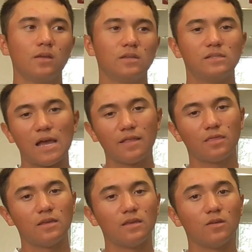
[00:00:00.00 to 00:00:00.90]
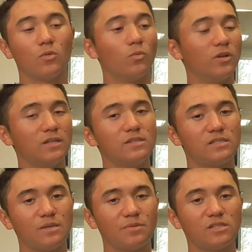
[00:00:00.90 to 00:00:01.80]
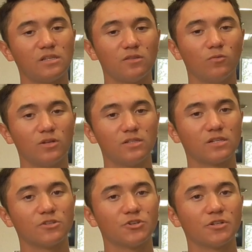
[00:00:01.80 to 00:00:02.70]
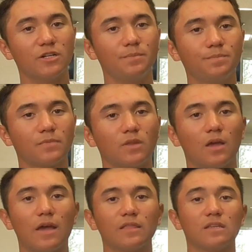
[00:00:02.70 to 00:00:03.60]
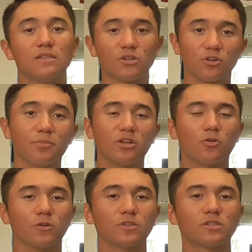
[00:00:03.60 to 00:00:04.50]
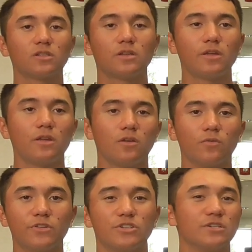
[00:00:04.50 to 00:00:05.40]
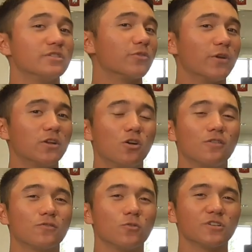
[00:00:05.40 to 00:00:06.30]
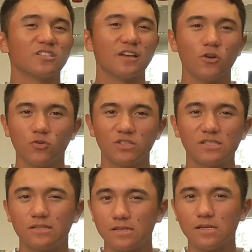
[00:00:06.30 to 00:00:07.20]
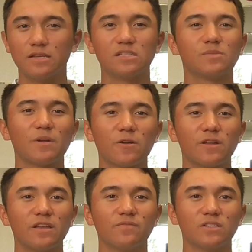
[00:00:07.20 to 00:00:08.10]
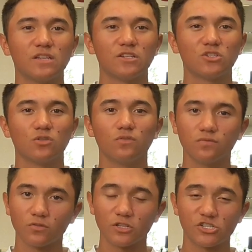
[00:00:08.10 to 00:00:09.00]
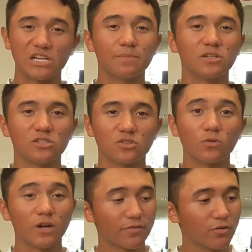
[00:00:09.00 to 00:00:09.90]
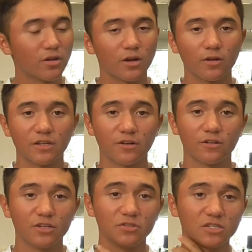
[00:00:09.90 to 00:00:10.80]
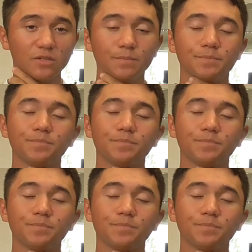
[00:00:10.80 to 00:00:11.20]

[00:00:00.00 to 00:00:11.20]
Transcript: It's at the Woodlands TPC, the Woodlands Country Club, at the tournament course, which is a great golf course that hosts the Insperity Invitational for the Champions Tour every year here in Houston.